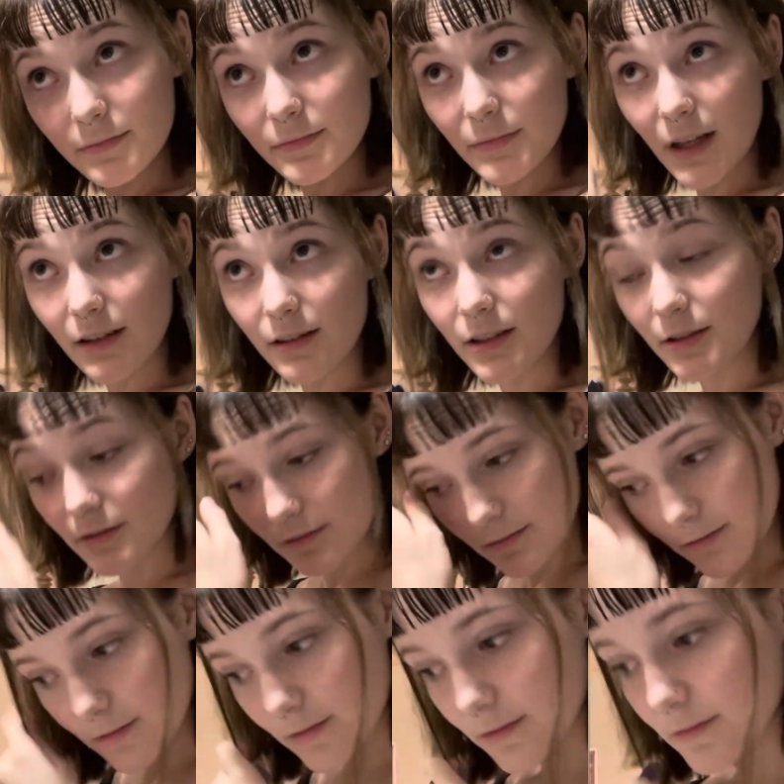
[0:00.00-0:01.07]
I don't know,
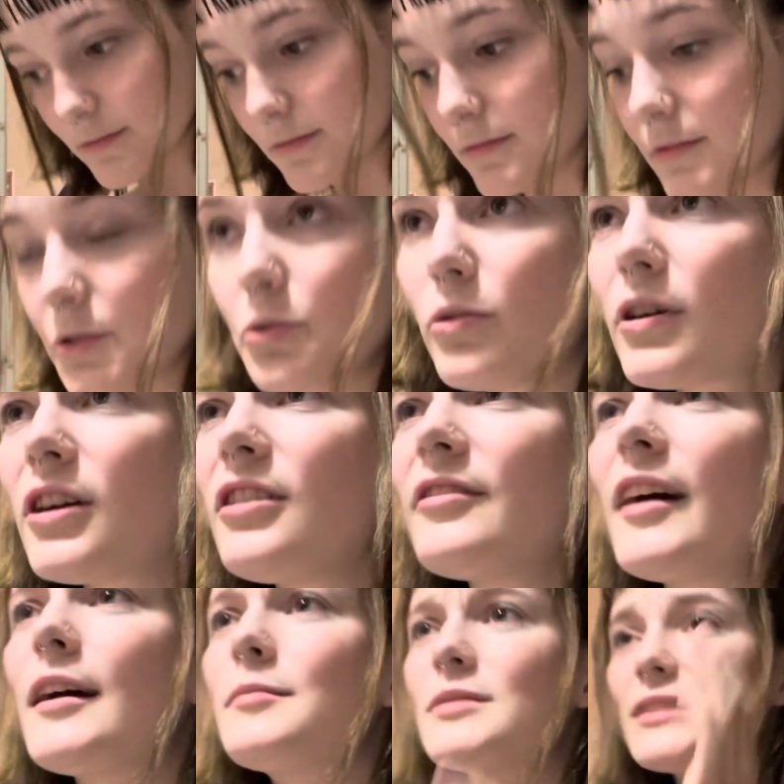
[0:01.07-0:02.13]
cool girl
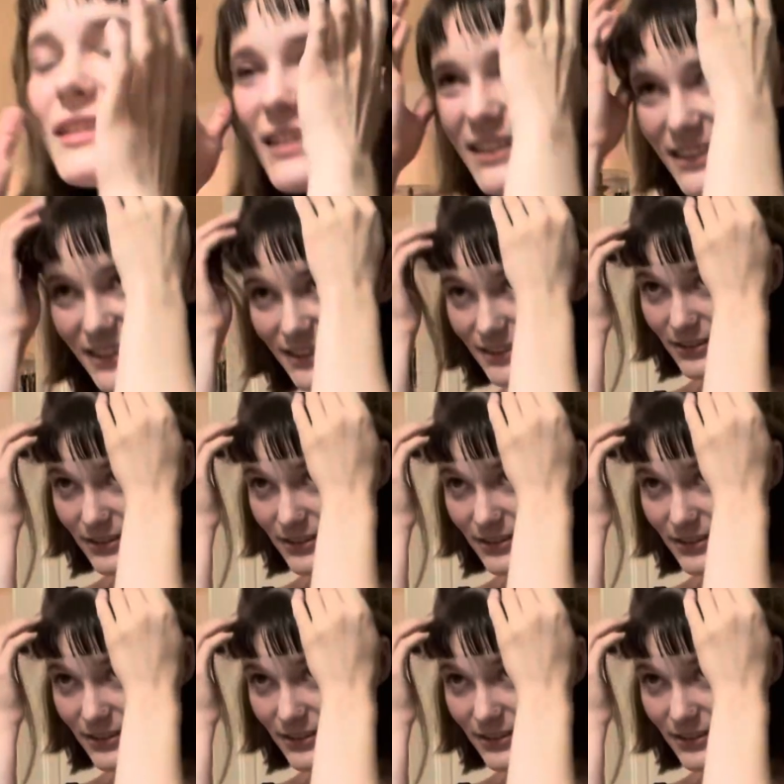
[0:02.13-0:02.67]
vibes, I guess.